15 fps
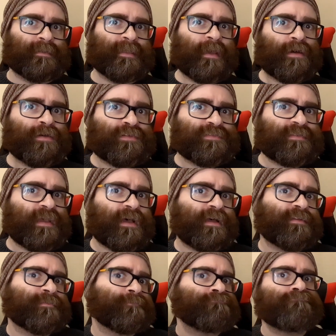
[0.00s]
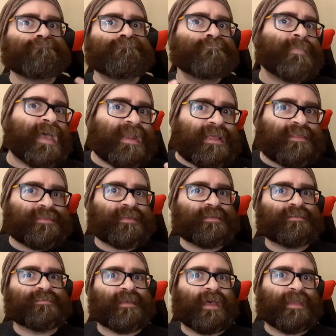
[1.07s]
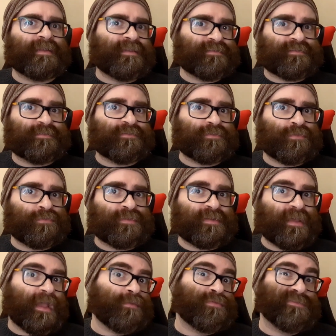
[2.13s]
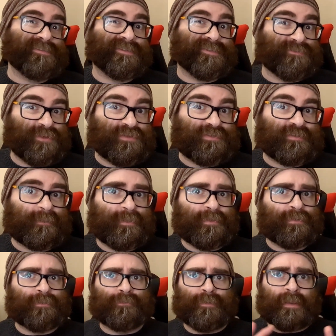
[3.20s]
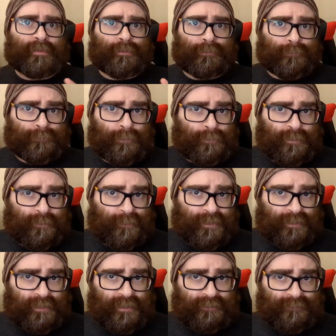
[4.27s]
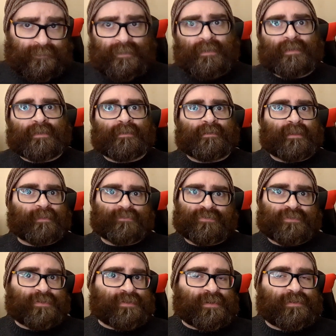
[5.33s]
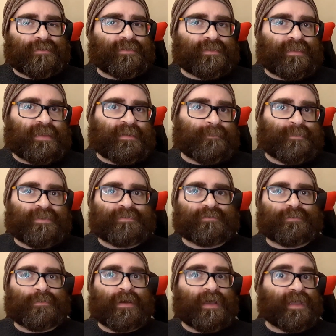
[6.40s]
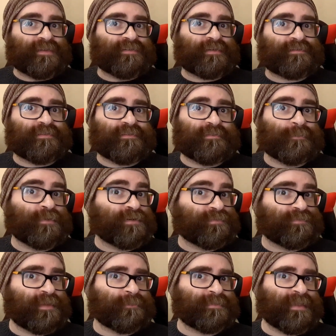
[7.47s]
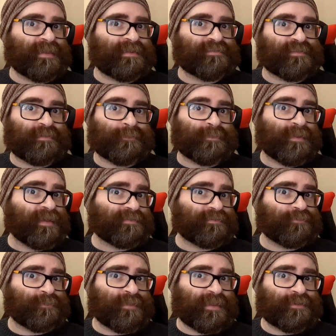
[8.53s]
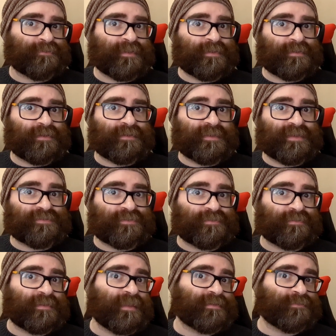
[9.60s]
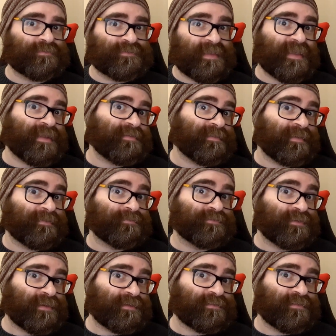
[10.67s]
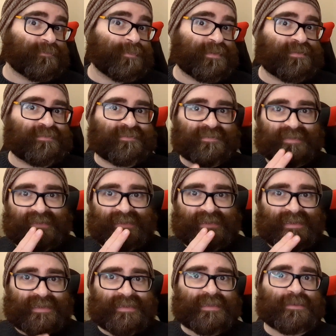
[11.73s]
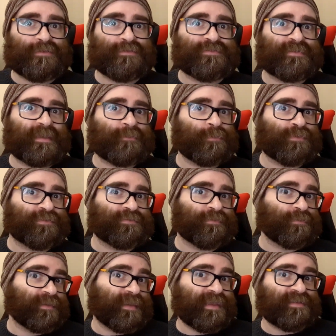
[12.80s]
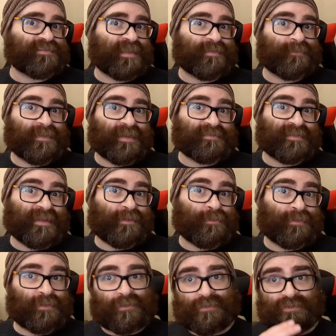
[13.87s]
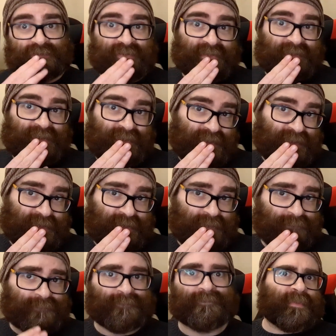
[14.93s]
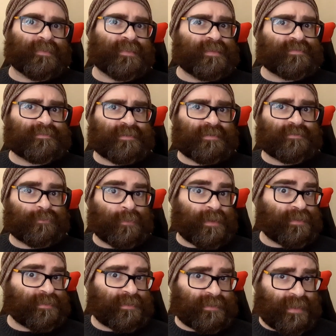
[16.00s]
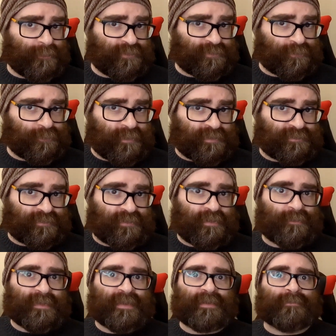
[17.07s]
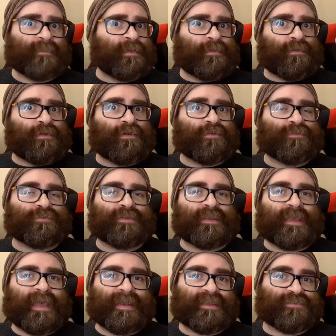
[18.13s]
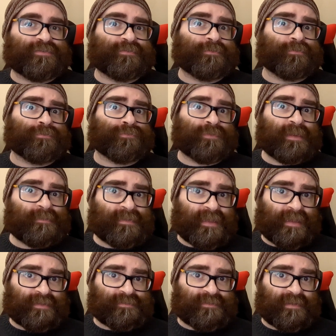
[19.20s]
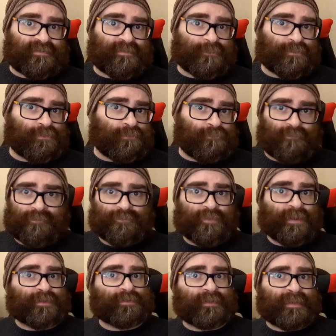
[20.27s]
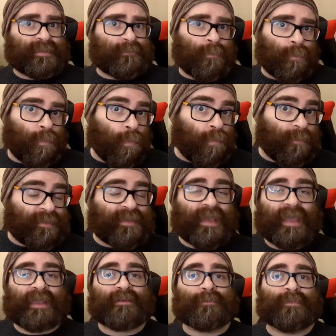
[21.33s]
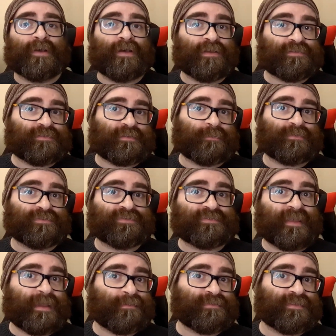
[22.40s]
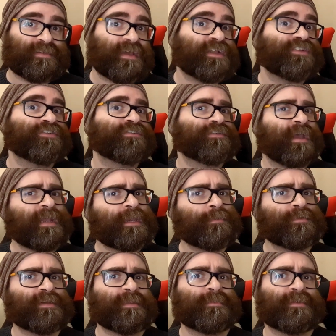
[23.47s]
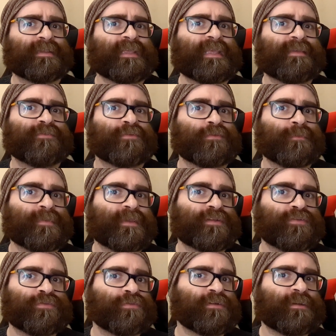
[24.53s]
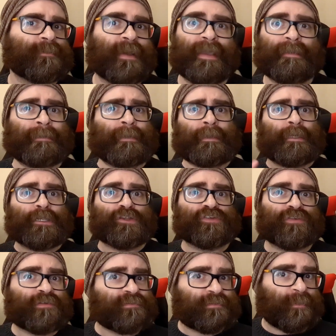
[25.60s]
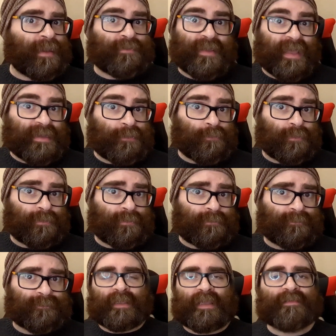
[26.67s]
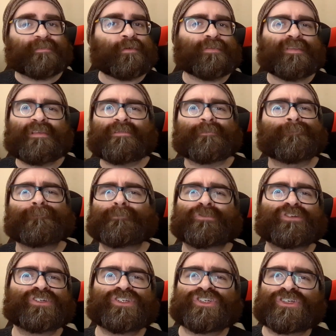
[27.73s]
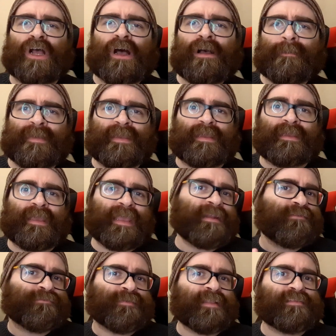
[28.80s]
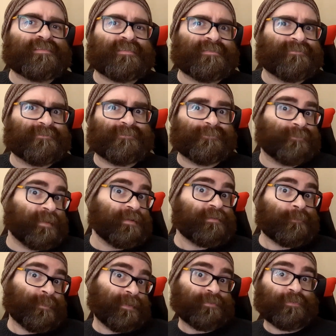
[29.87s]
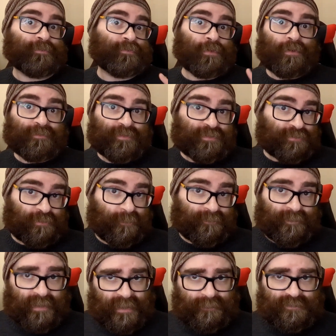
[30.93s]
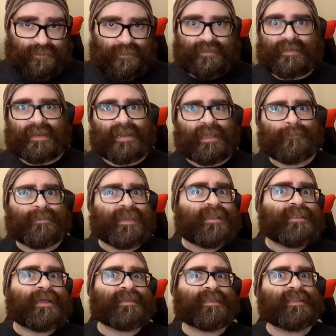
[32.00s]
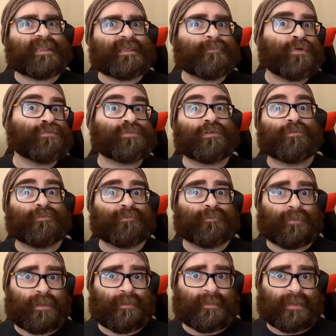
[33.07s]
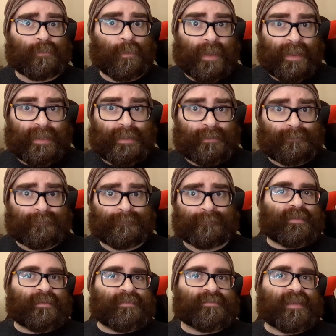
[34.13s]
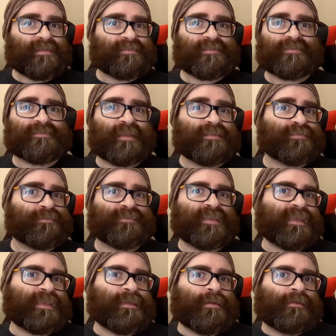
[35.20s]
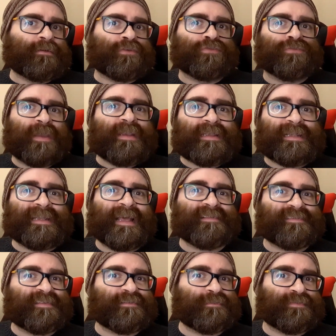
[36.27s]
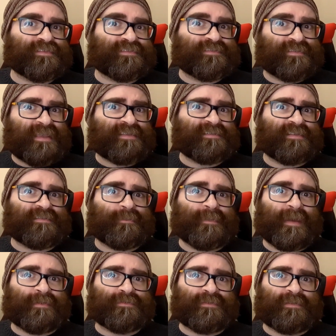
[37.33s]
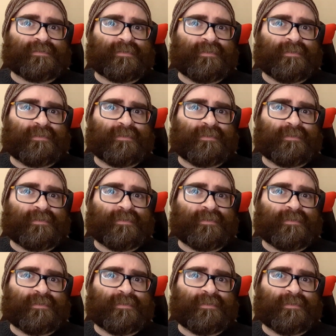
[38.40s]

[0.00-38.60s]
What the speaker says: There honestly aren't many things I listen to that I would thrust upon regular folk in my life. I'm certainly not the kind of person who hijacks the Spotify playlist at a party to play Green Carnation's Light of Day, Day of Darkness because tee-hee, you said one song each and mine's an hour long, tee-hee. This is where the Lemon Twigs come in, offering an extremely accessible, friendly, warming and personable sound that I genuinely believe could be enjoyed by just about anyone. It's got this charming, inoffensive, independent coffee shop vibe to it, and I mean that in the most affirming way. There's this sense of the great classics of the 60s about it,